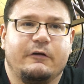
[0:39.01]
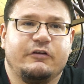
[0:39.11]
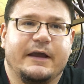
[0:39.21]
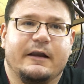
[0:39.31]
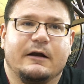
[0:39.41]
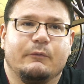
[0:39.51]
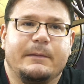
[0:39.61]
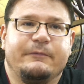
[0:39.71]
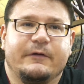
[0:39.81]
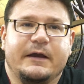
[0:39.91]
check out our
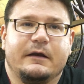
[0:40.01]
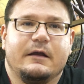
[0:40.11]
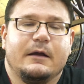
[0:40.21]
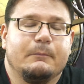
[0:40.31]
website,